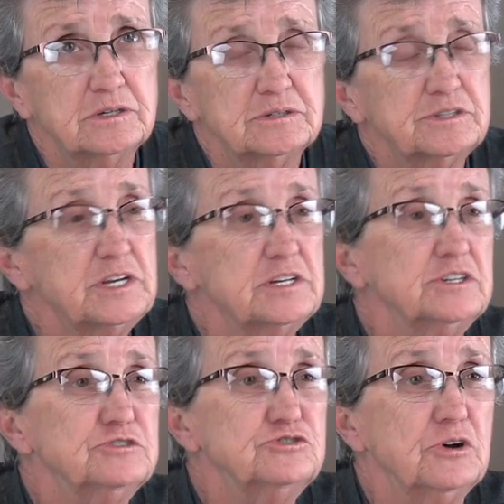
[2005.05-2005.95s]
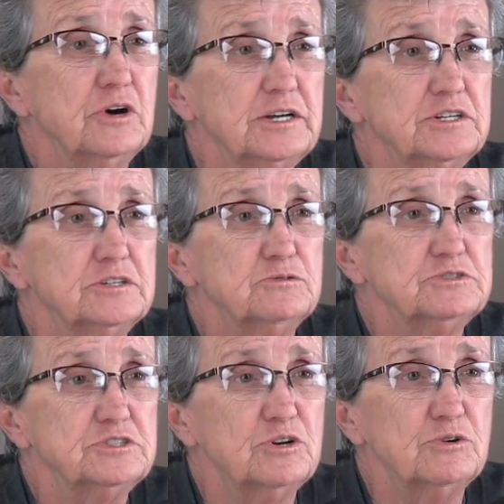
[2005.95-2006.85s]
thinking that your idea was
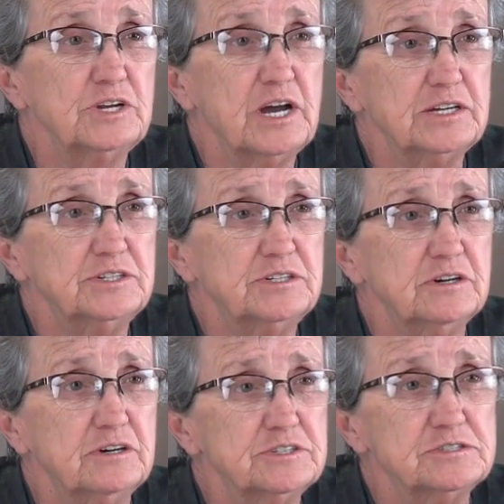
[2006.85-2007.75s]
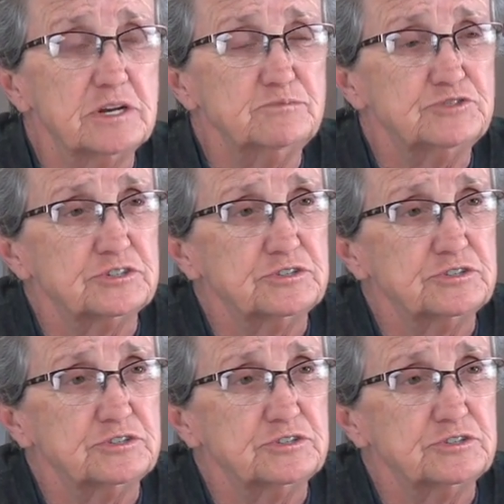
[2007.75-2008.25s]
the only idea on the subject.